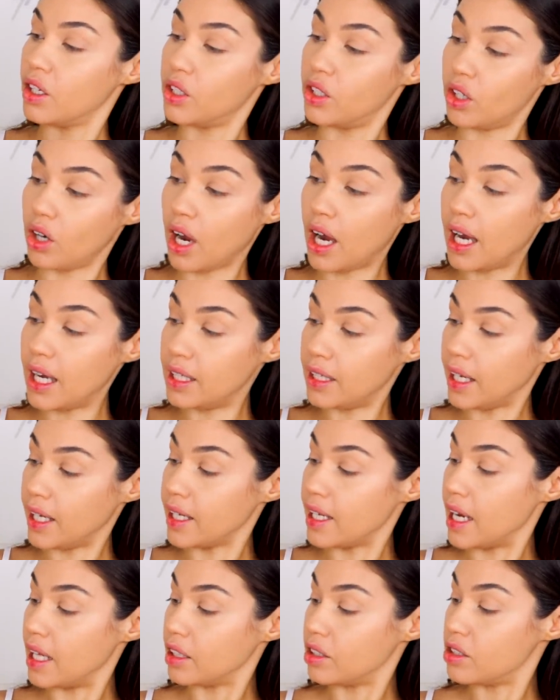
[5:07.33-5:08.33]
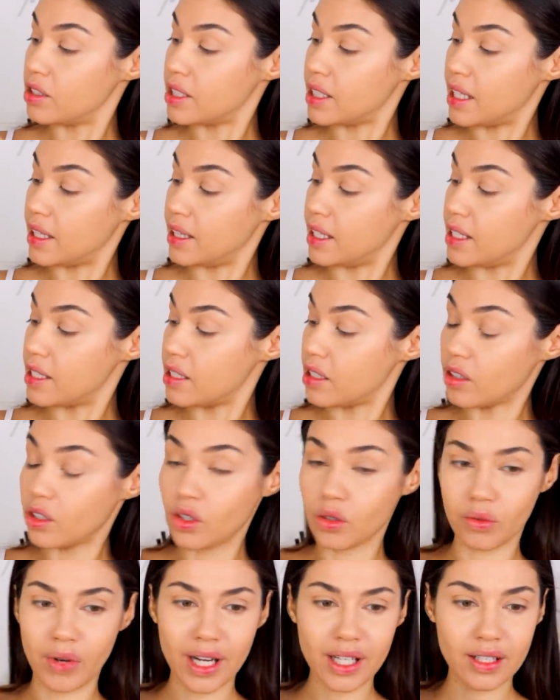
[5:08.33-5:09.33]
your highlight colors and these are
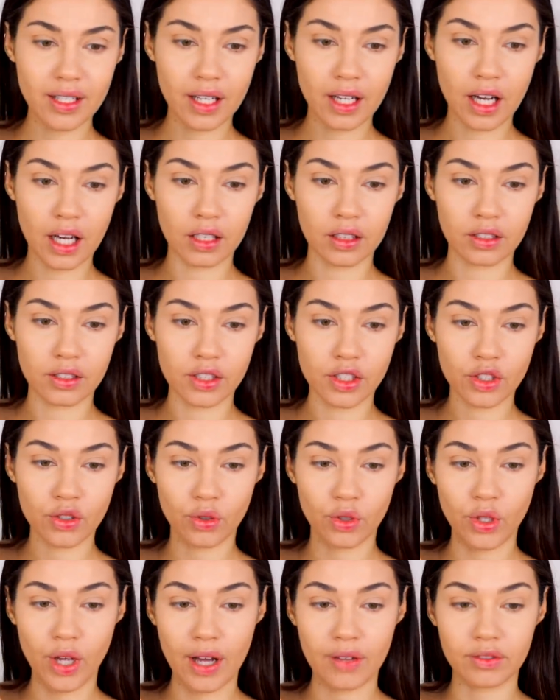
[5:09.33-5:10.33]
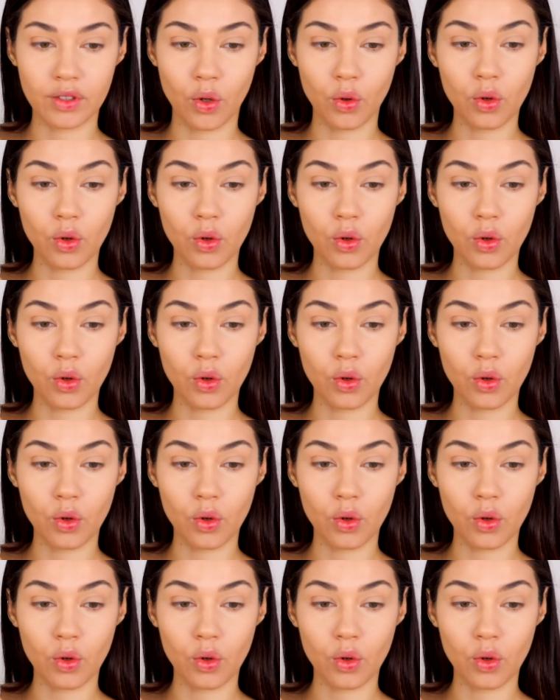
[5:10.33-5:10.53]
correcting colors so you have the